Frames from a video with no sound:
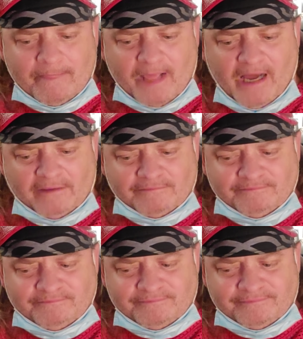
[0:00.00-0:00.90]
um,
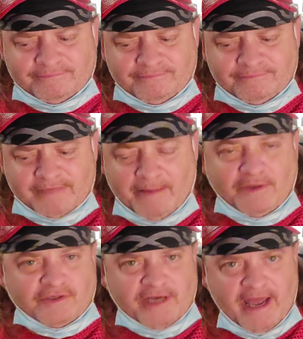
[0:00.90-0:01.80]
I'm
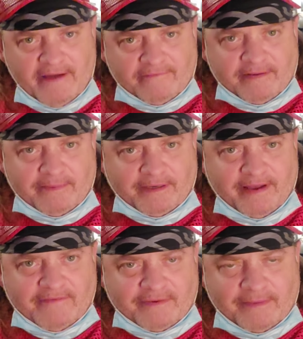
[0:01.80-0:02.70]
using every bit of
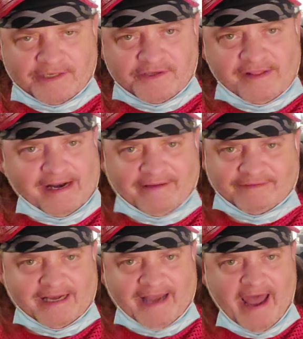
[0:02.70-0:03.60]
information that I've
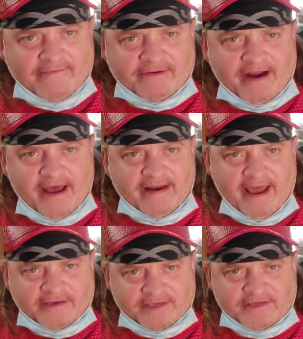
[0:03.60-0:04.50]
like ever had
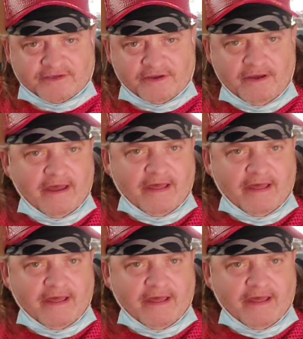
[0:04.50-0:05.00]
access to